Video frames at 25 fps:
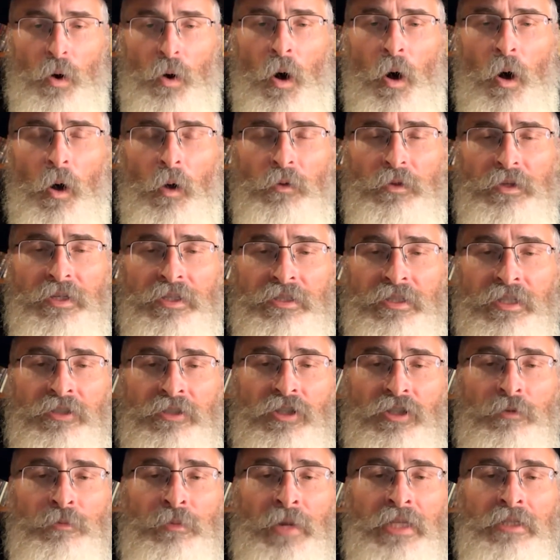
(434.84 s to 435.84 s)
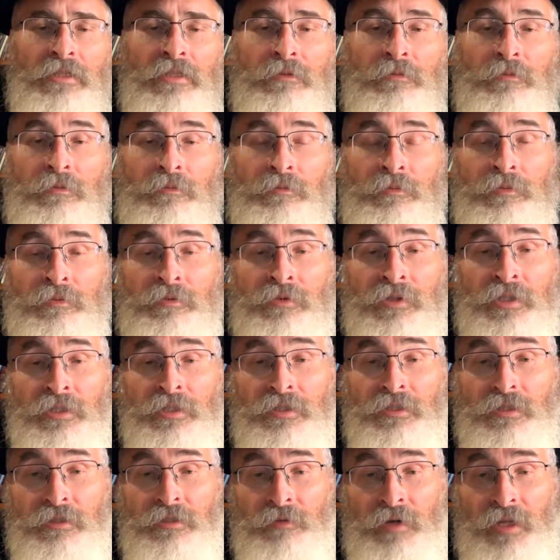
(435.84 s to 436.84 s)
So all these things are meant to
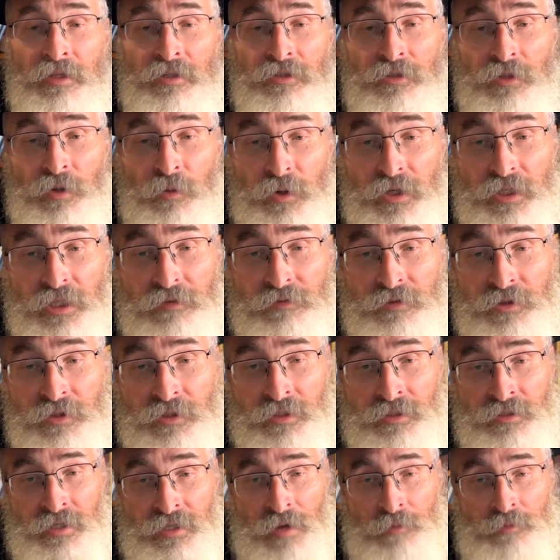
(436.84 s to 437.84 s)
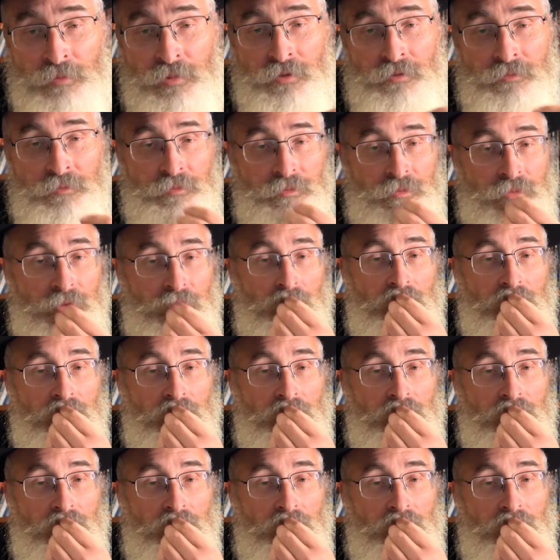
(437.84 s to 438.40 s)
bring strength. So I want to give you an example.